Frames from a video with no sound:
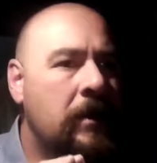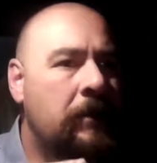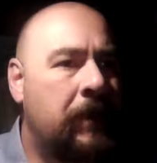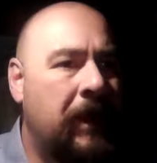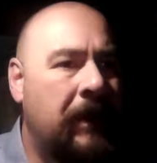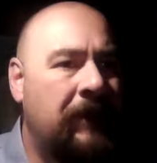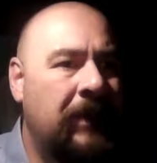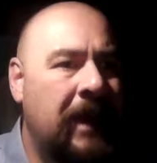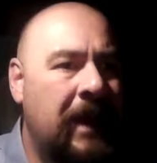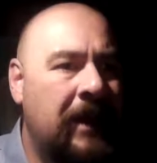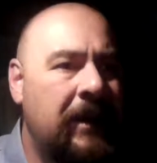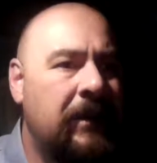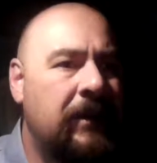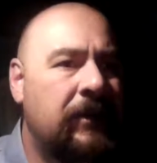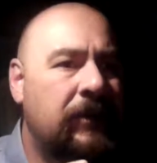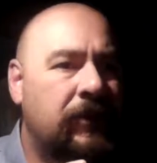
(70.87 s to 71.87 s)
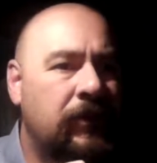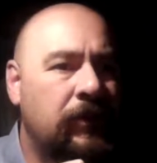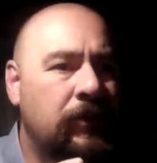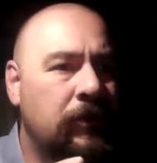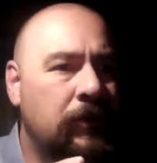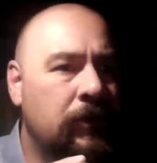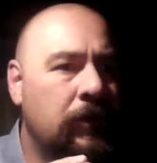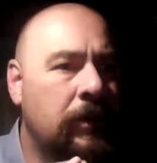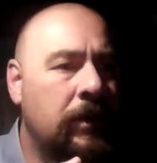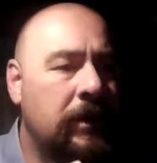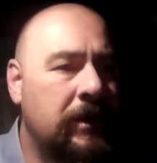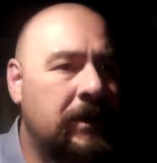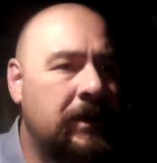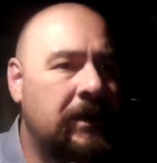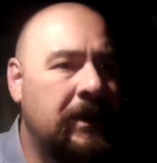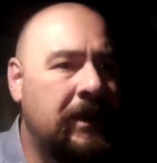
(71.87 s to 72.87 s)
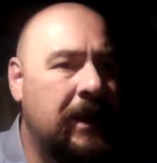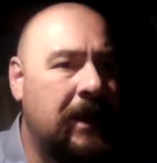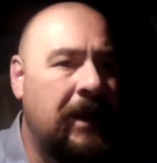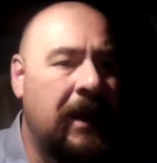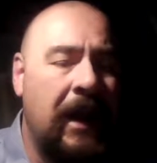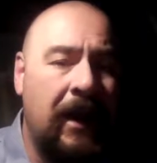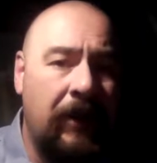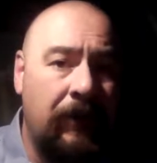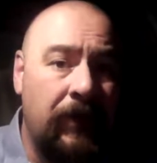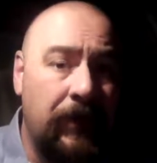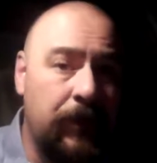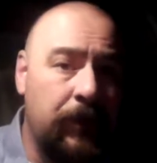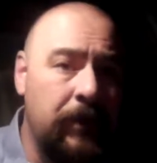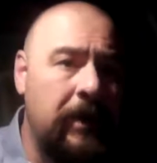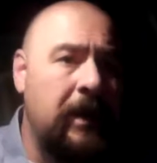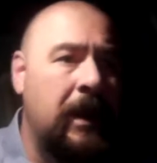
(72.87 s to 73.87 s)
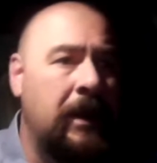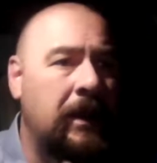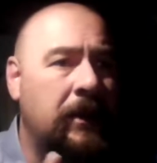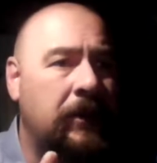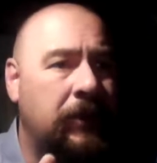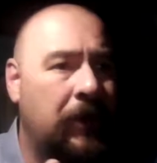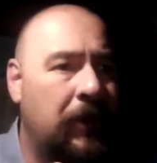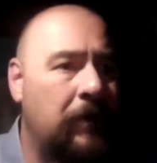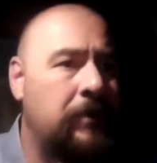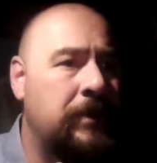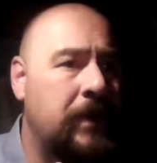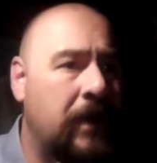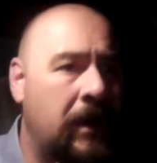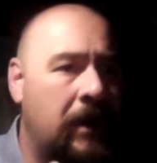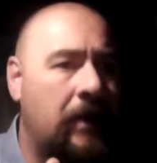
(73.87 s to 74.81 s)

But I have a lot to take care of this weekend in terms of